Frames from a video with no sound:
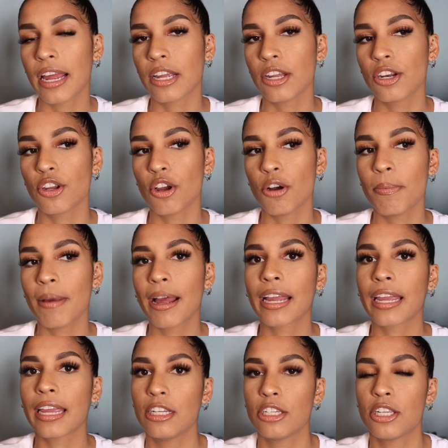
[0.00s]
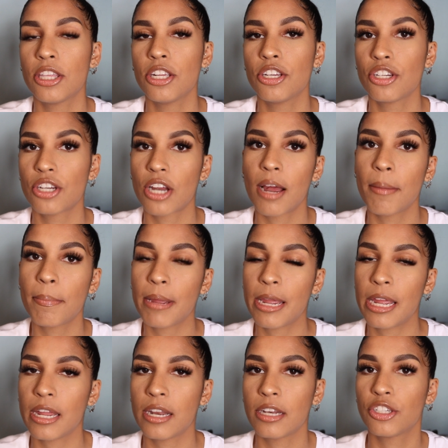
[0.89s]
could go back into the shop
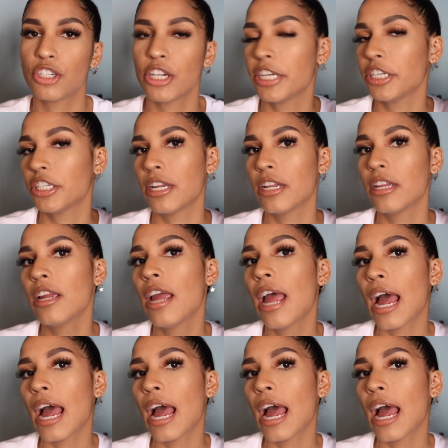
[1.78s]
and change it